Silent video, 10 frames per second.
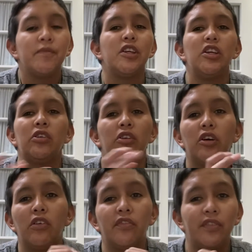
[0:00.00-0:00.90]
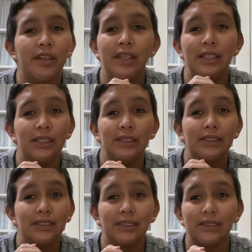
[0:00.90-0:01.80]
You don't know if he's,
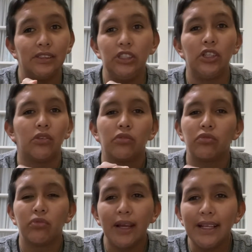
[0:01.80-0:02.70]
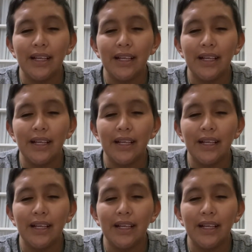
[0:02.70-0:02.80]
you know, crazy.